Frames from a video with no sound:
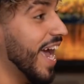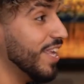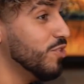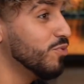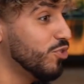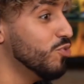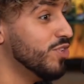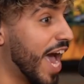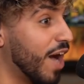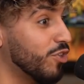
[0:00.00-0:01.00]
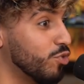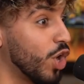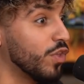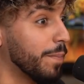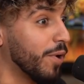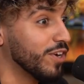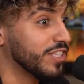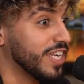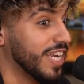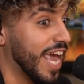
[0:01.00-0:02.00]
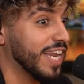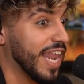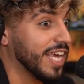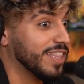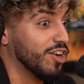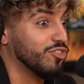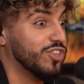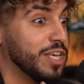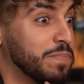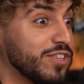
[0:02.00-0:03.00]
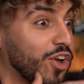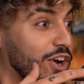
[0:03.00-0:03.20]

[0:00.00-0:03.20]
yeah, you you now you know the person and like their deepest,